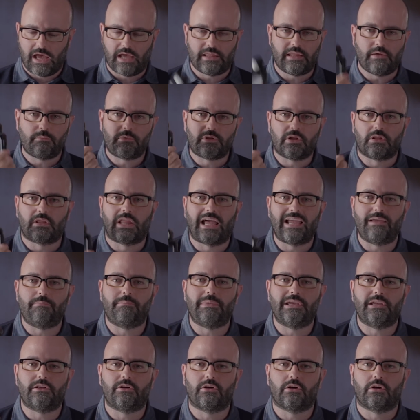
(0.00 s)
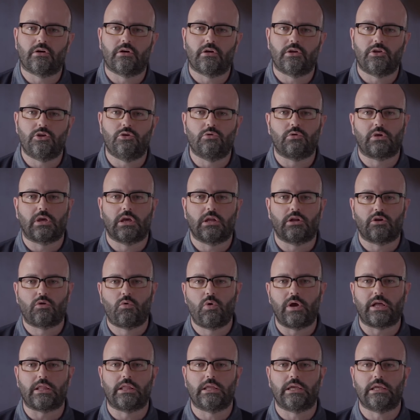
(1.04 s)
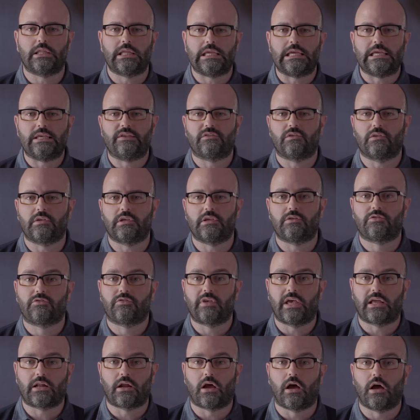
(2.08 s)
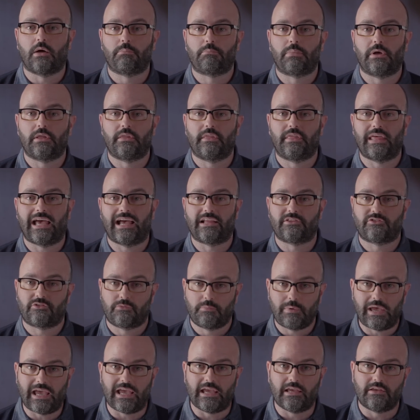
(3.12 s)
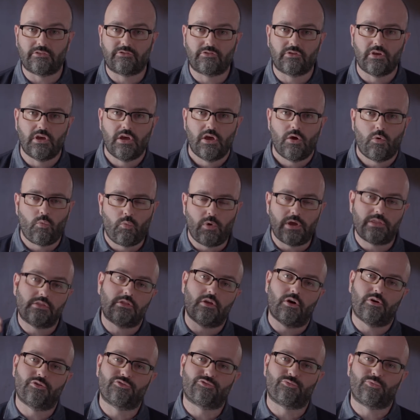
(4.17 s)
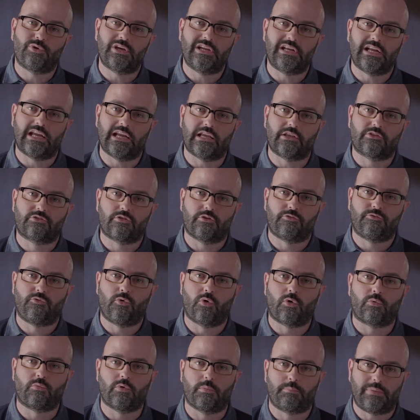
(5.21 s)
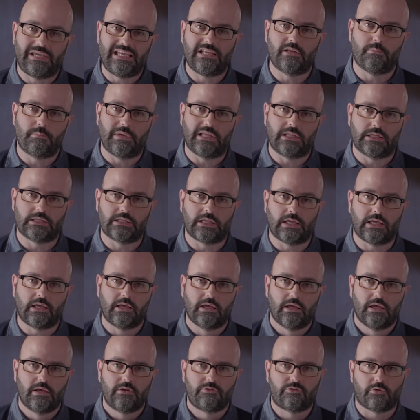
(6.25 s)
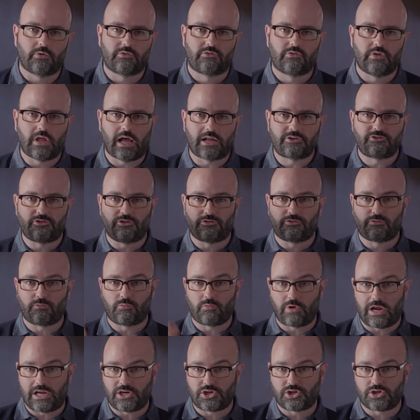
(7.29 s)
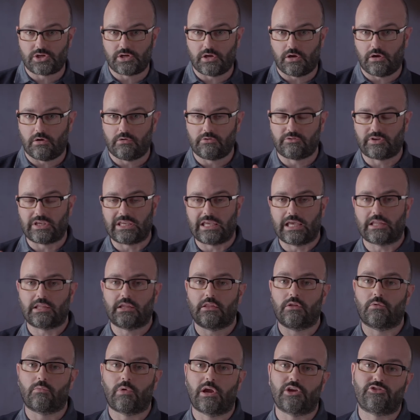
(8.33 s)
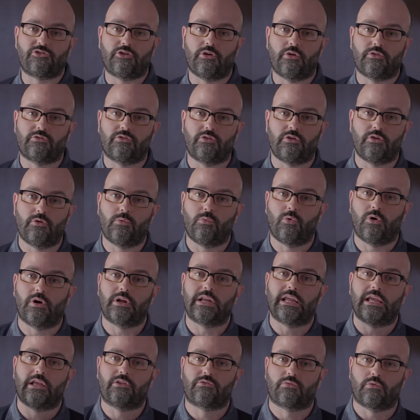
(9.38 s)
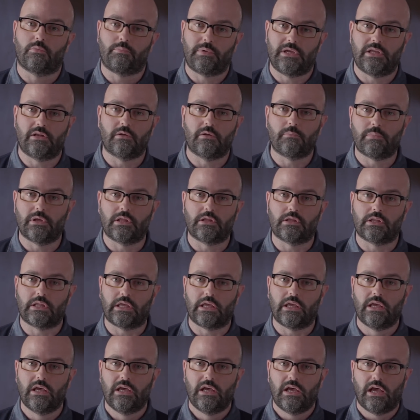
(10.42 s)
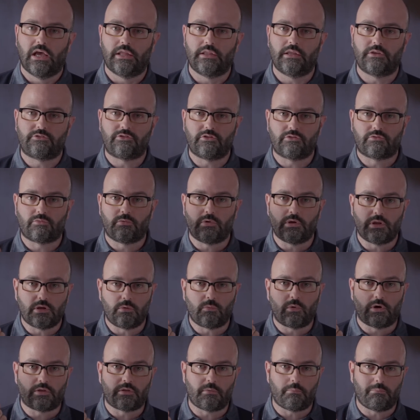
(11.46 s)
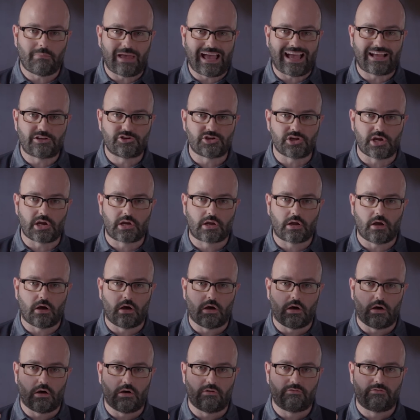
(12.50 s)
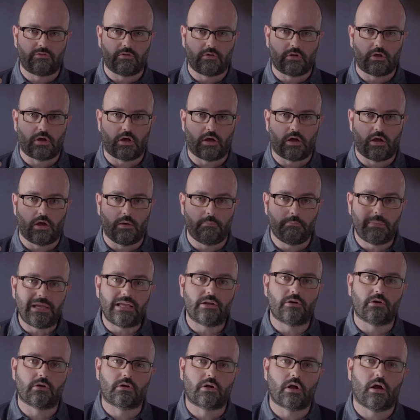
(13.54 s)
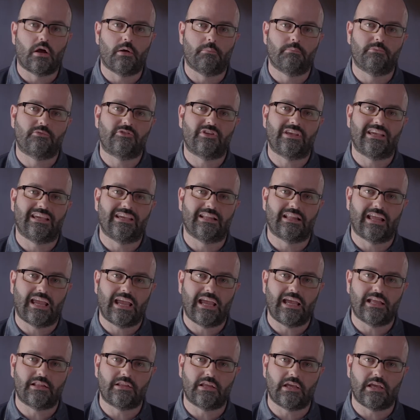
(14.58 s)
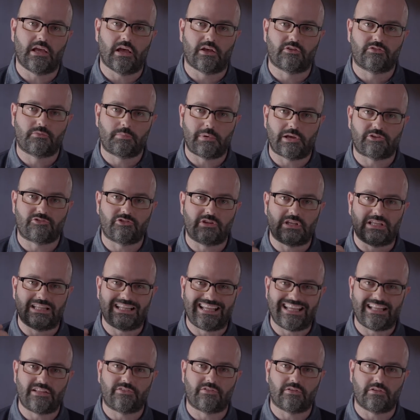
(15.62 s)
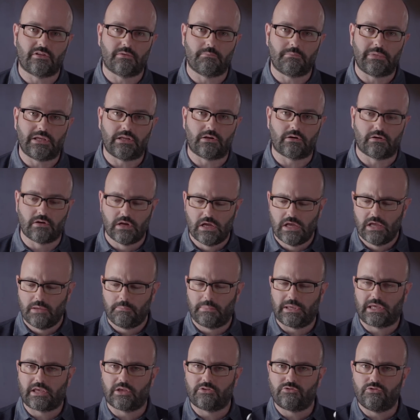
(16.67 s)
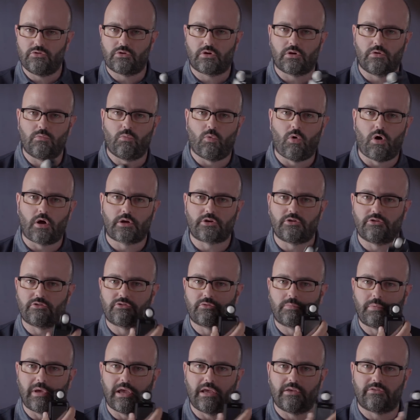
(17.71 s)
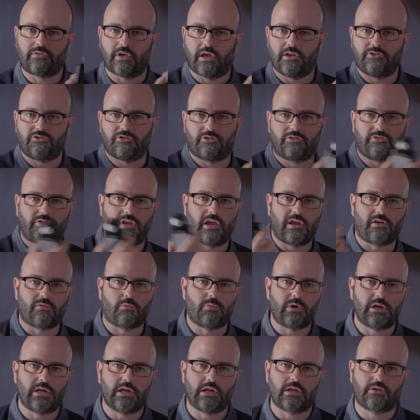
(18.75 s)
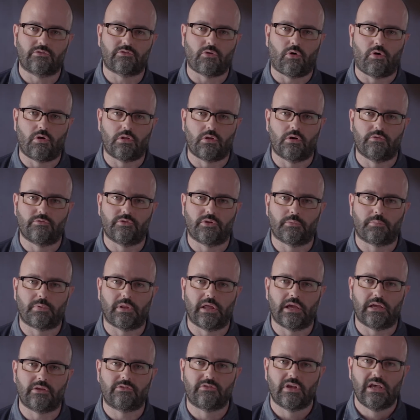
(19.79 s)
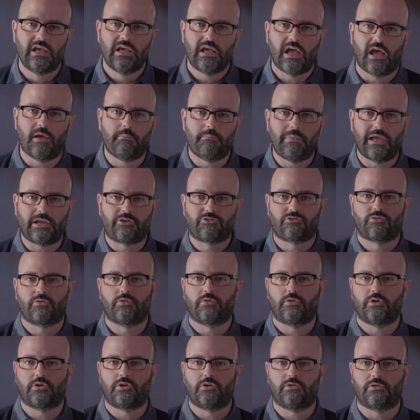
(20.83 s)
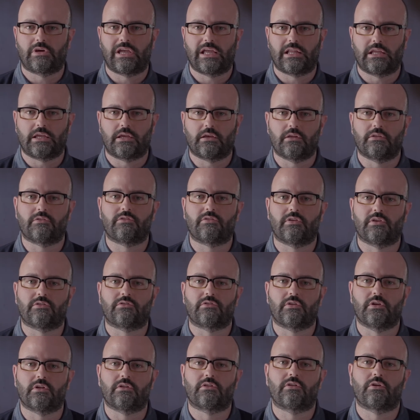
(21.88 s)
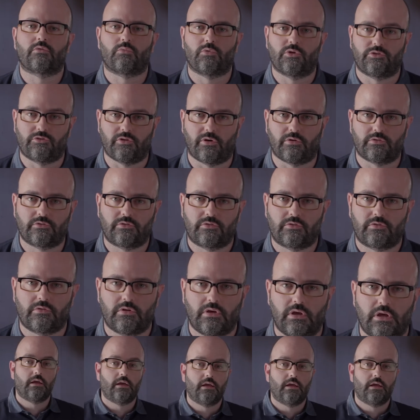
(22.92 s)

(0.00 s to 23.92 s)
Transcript: And then with the light meter, you can quickly and easily set up that space with those readings for repeatability. So it's not just ratios and getting the ratios that you want, it's repeatability. And this is really where the magic of a meter comes in handy, especially an incident meter, because you can walk your space and just take readings all over the place and make sure that you're getting consistent results.